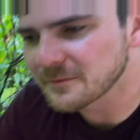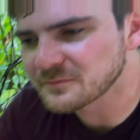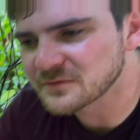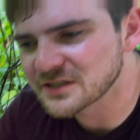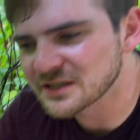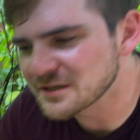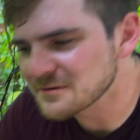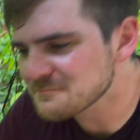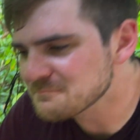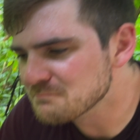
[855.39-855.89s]

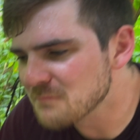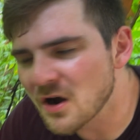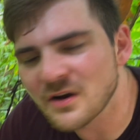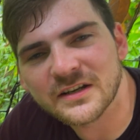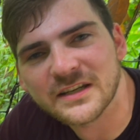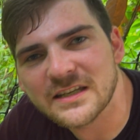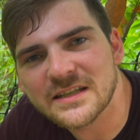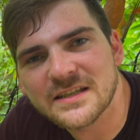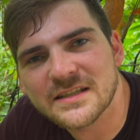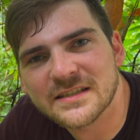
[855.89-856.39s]
to the
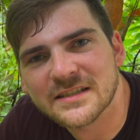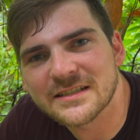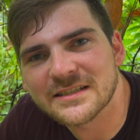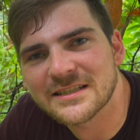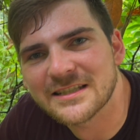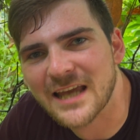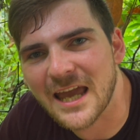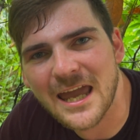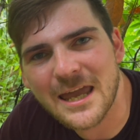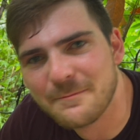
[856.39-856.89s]
monkeys
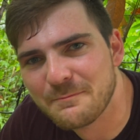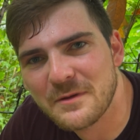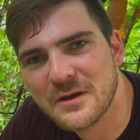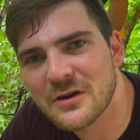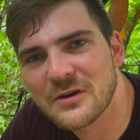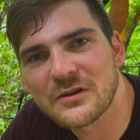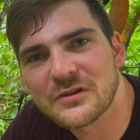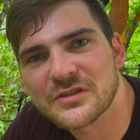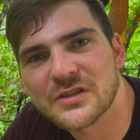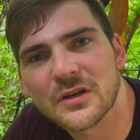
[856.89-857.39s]
and
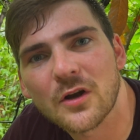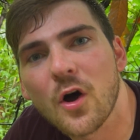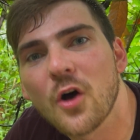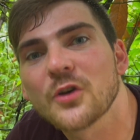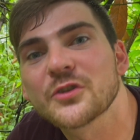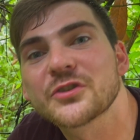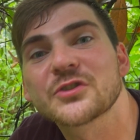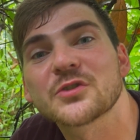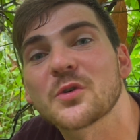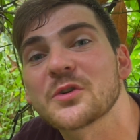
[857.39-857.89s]
tapirs and
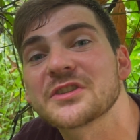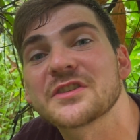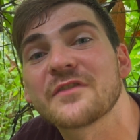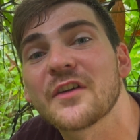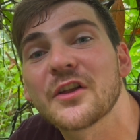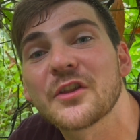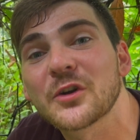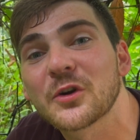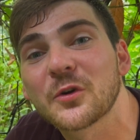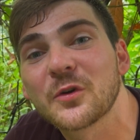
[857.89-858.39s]
all sorts of
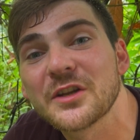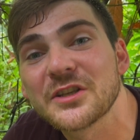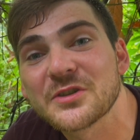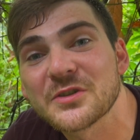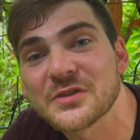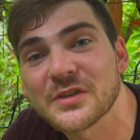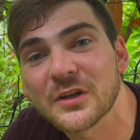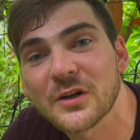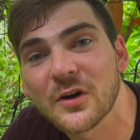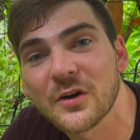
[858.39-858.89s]
other
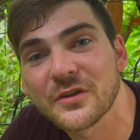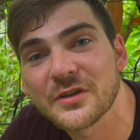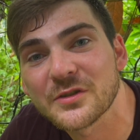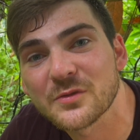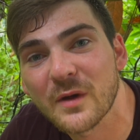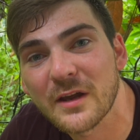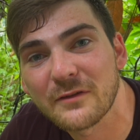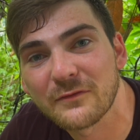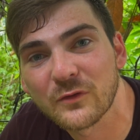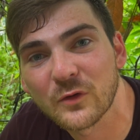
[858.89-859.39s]
creatures that call these
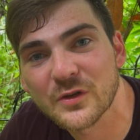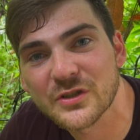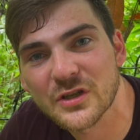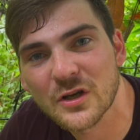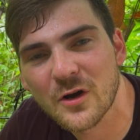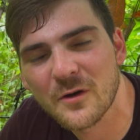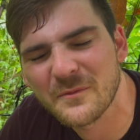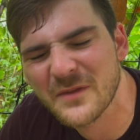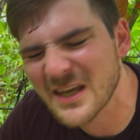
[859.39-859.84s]
rainforests home,